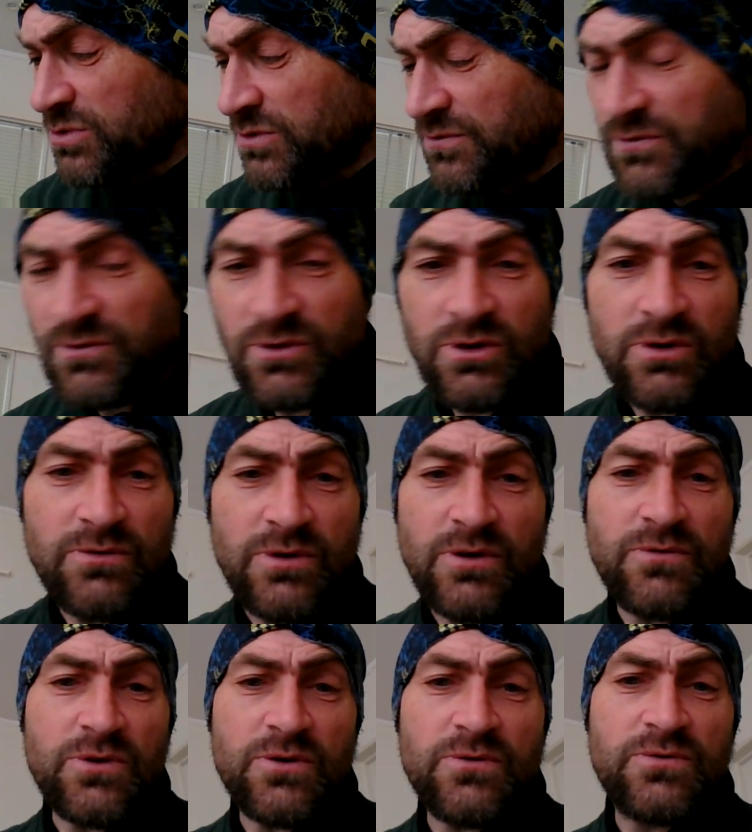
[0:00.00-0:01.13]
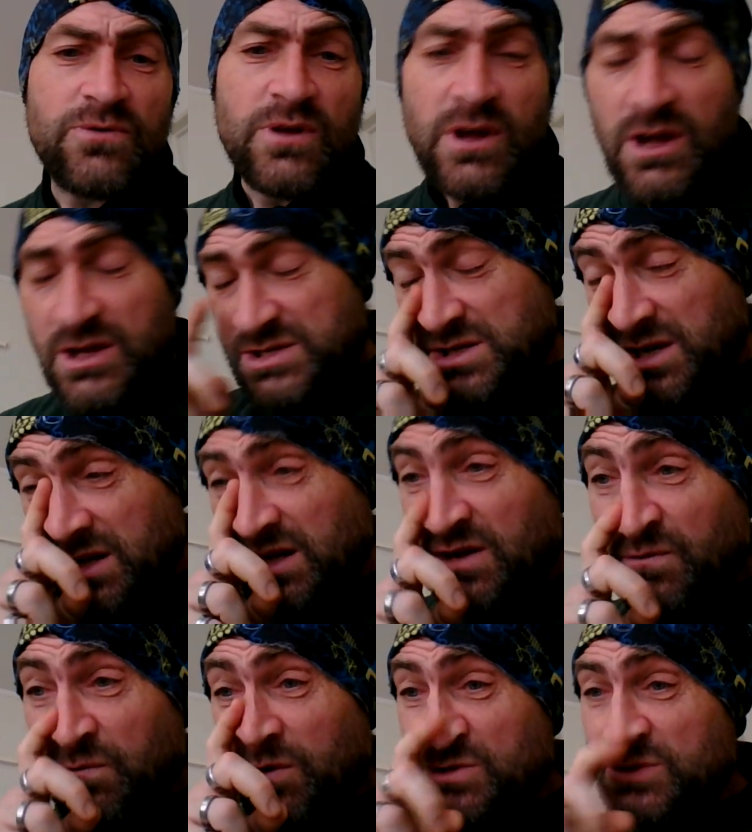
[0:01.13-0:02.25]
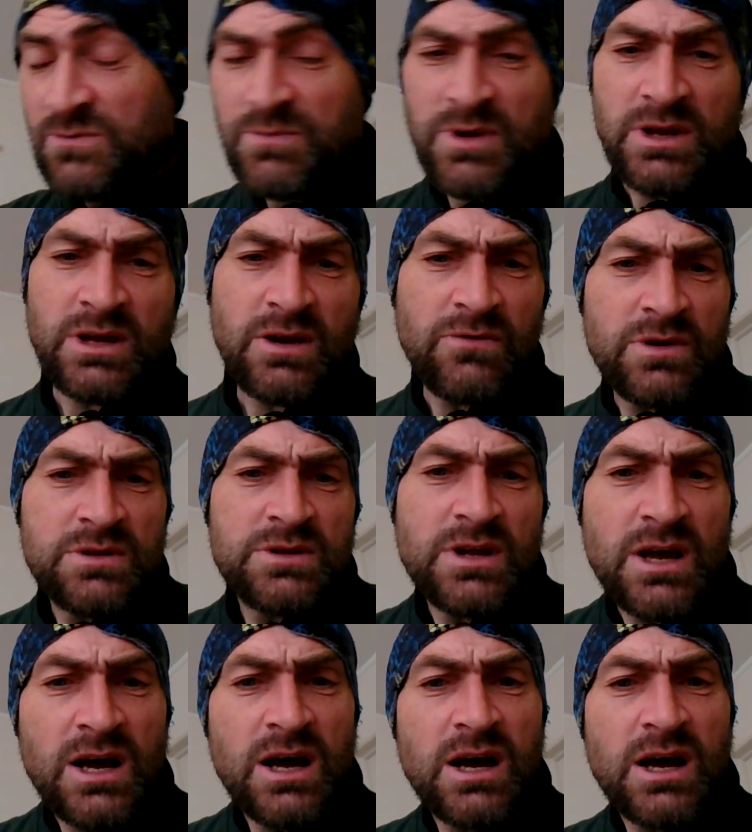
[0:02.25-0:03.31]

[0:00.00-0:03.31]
or if you've seen loved ones who've been given